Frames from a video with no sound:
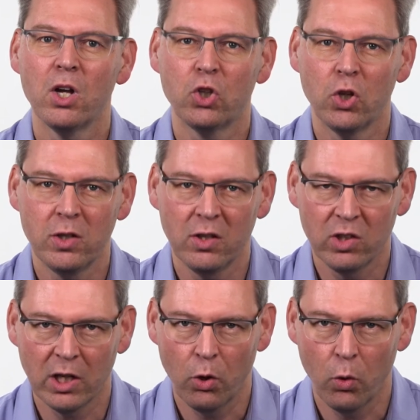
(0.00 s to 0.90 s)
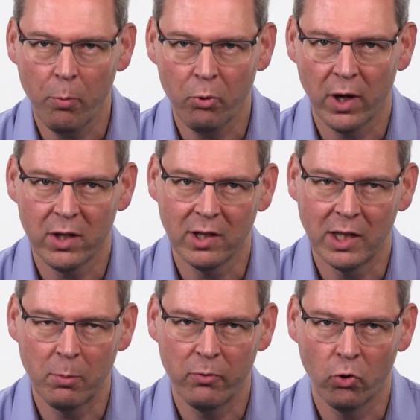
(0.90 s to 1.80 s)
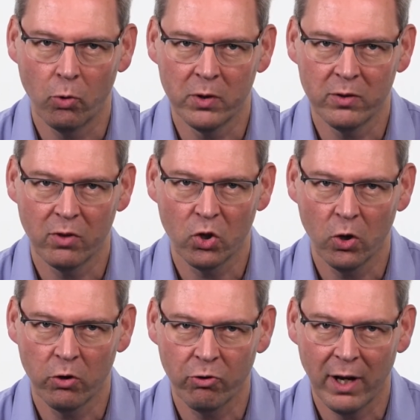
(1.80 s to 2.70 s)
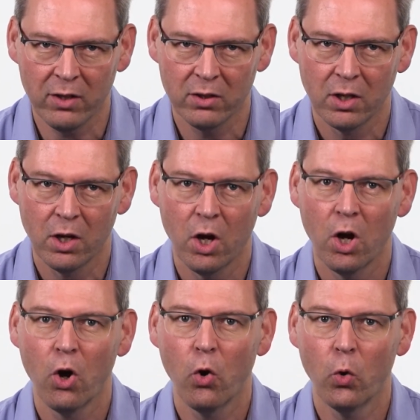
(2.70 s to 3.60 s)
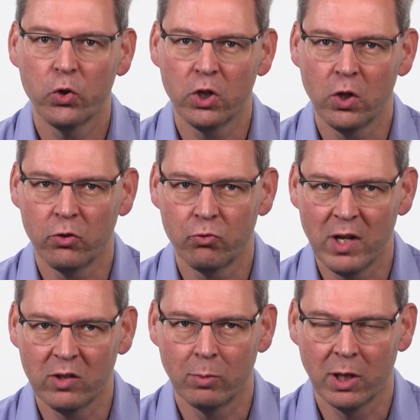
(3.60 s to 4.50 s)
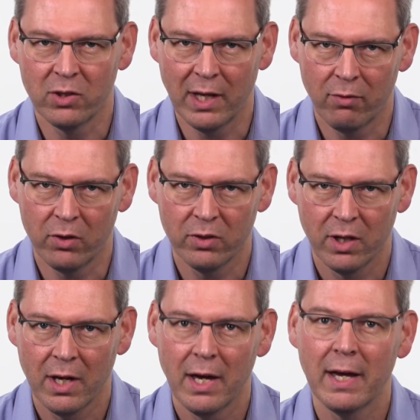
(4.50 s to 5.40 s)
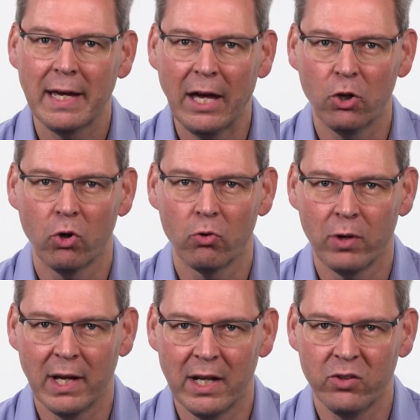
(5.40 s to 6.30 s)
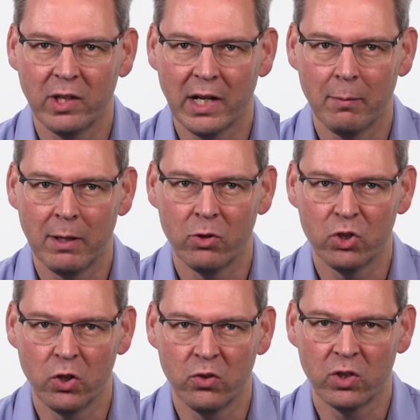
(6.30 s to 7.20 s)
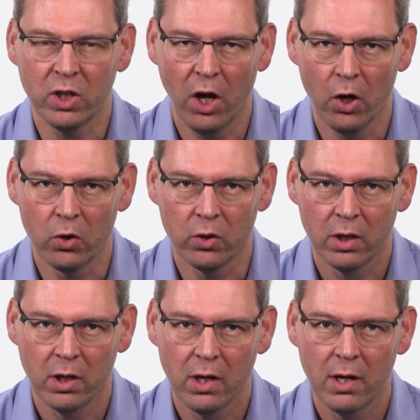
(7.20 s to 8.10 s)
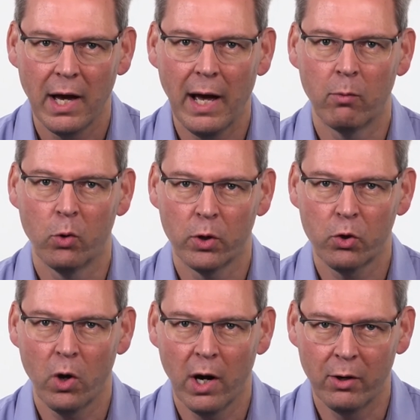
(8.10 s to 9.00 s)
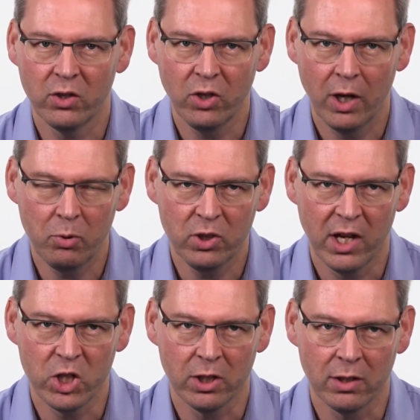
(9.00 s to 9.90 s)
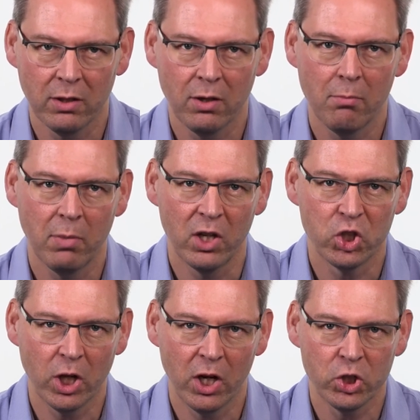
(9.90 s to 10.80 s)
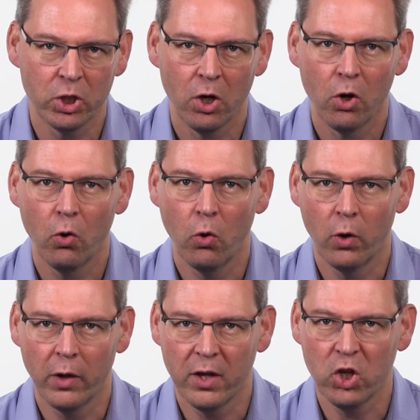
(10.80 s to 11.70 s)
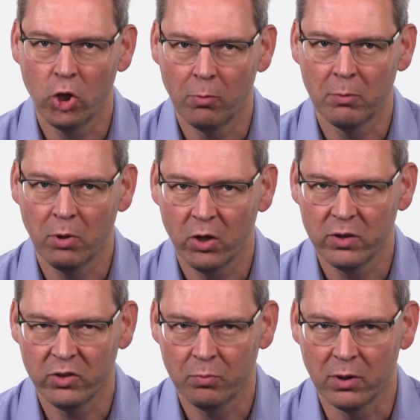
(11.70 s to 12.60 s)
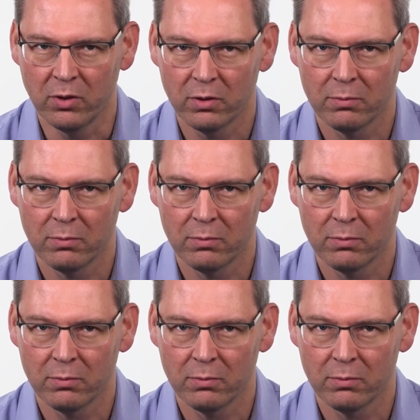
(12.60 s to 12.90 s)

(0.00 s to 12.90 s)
Duties to cooperate in the performance of the contract or to use reasonable endeavours cannot realistically be reduced to code and will require interpretation by a judge or other human participant.